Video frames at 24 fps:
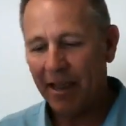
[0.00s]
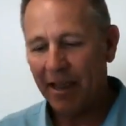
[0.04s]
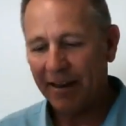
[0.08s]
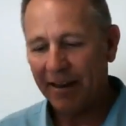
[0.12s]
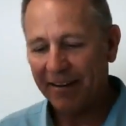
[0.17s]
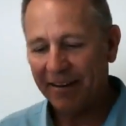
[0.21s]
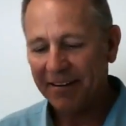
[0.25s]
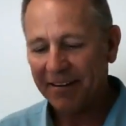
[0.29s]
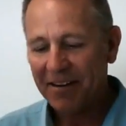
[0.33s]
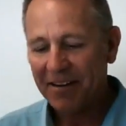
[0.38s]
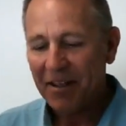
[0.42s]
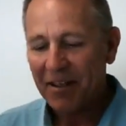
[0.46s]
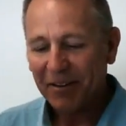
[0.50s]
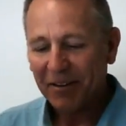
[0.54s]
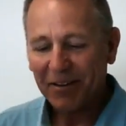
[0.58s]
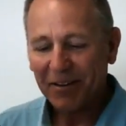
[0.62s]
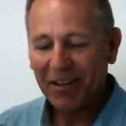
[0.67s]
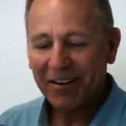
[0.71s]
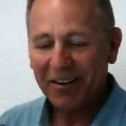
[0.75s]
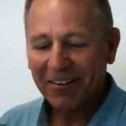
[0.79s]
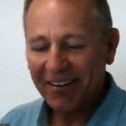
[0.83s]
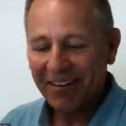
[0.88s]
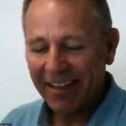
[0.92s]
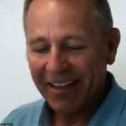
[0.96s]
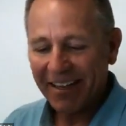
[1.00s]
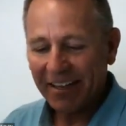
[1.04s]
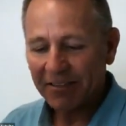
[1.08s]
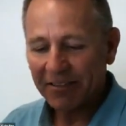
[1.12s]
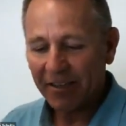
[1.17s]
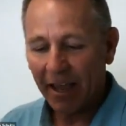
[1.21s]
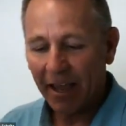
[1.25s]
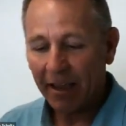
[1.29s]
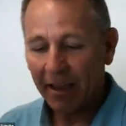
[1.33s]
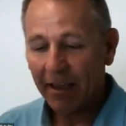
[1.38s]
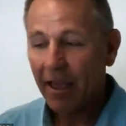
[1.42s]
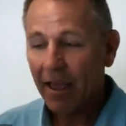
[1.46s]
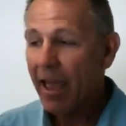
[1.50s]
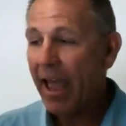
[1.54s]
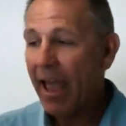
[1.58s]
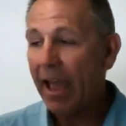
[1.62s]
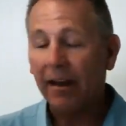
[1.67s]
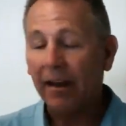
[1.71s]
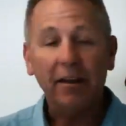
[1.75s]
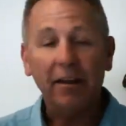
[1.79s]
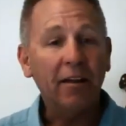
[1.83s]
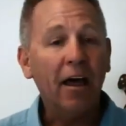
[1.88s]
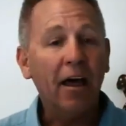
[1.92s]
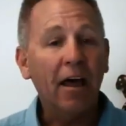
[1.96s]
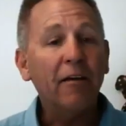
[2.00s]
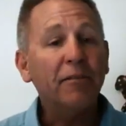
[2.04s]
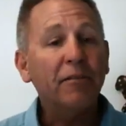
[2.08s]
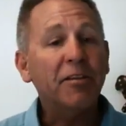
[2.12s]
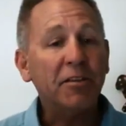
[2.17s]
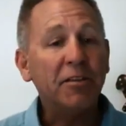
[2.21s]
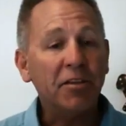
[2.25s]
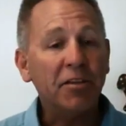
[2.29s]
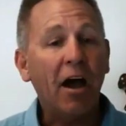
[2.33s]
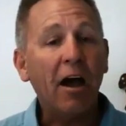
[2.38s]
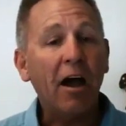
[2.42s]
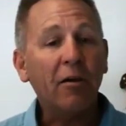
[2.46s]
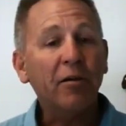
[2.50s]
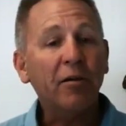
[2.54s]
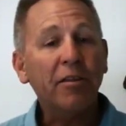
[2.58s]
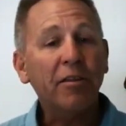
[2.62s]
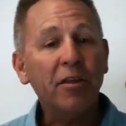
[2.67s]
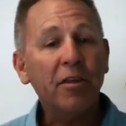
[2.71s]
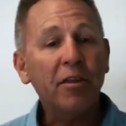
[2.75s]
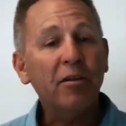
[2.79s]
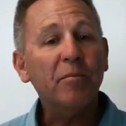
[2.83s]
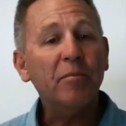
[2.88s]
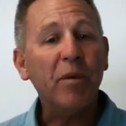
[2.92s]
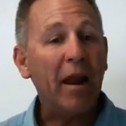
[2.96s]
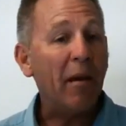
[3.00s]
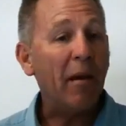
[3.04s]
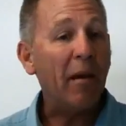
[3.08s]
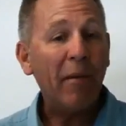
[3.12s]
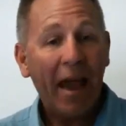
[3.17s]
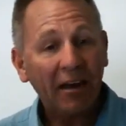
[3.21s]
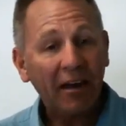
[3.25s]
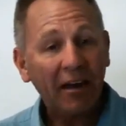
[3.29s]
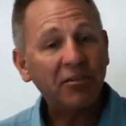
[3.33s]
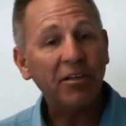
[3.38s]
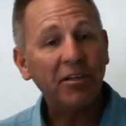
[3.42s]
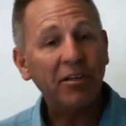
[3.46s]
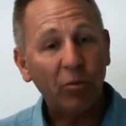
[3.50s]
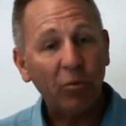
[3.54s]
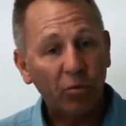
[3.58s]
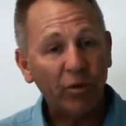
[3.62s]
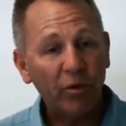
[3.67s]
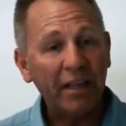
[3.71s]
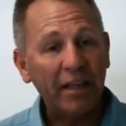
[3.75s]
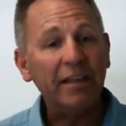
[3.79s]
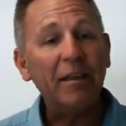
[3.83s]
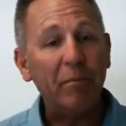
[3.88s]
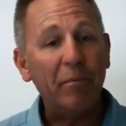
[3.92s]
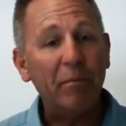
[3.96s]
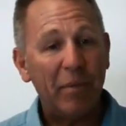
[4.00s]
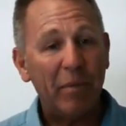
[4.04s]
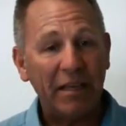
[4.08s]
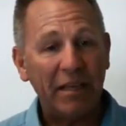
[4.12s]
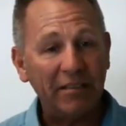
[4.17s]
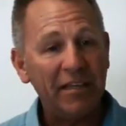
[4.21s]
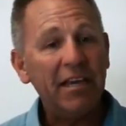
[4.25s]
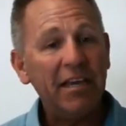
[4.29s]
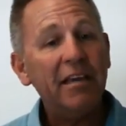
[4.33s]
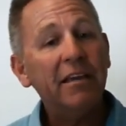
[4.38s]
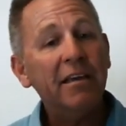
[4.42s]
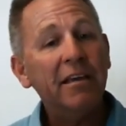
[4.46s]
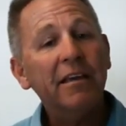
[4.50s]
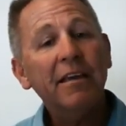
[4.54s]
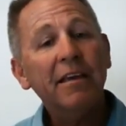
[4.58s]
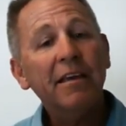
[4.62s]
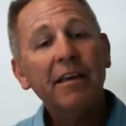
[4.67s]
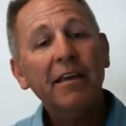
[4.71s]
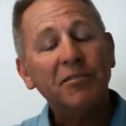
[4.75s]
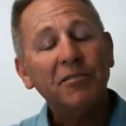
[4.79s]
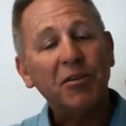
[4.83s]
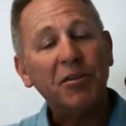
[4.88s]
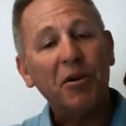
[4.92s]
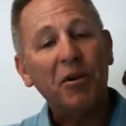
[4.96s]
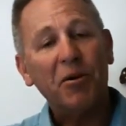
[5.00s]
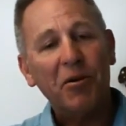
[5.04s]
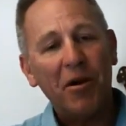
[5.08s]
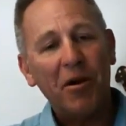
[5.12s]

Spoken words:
And literally it's like, hey, I'd love to talk with you, but I'm actually really busy. So,